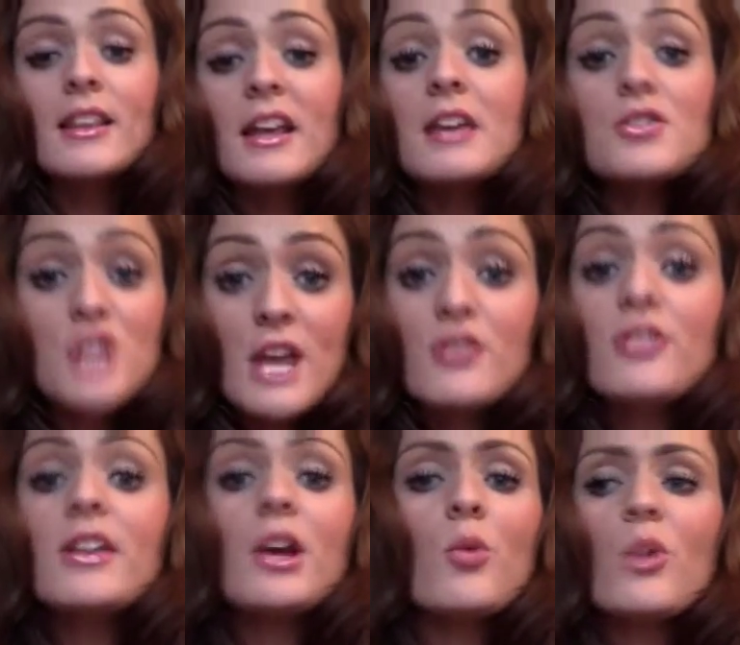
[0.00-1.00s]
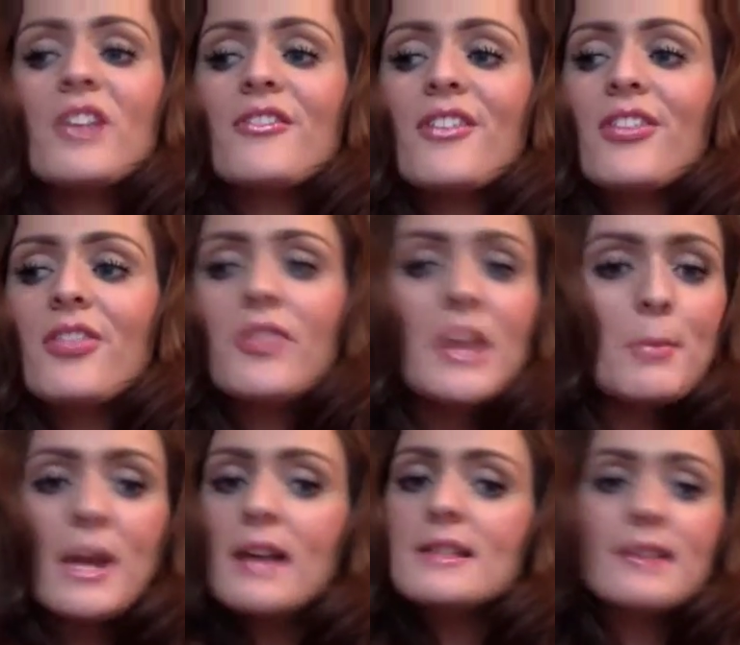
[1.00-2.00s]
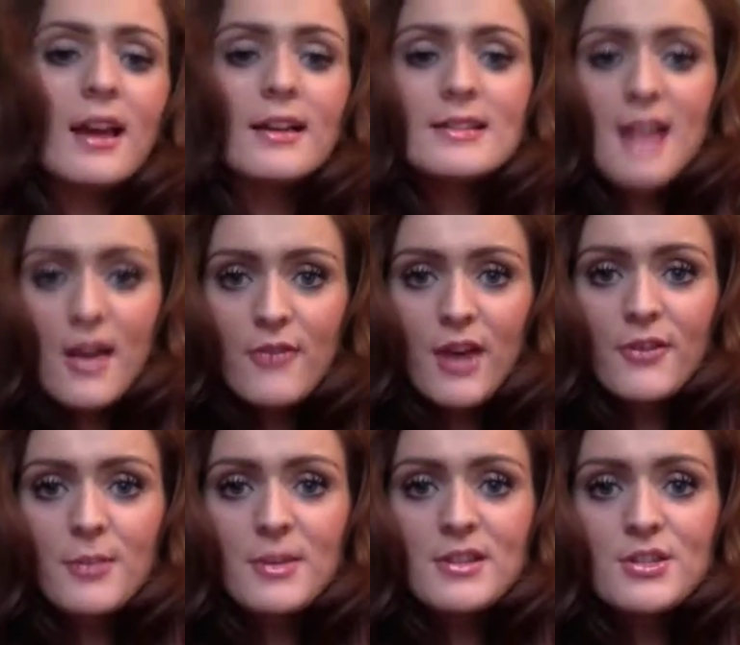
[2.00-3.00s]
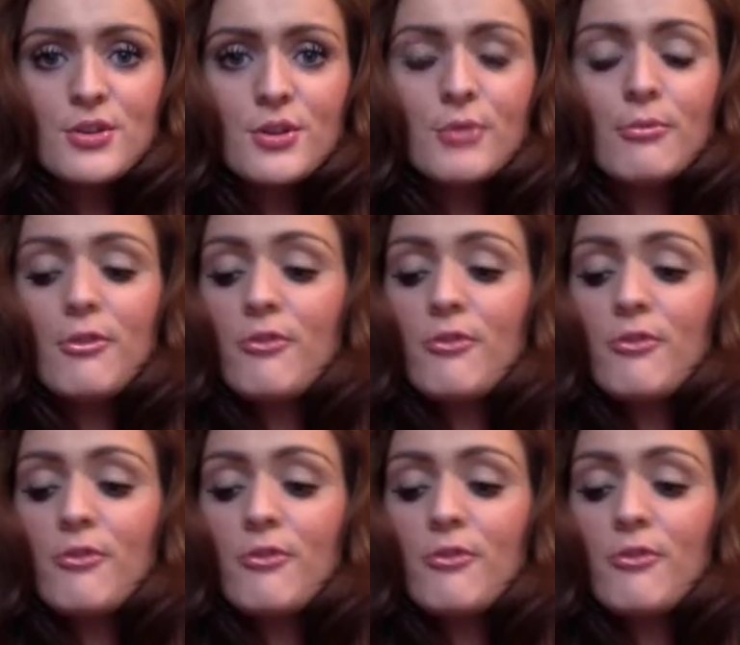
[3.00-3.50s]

Like, genuinely one of the best gigs I've ever been to,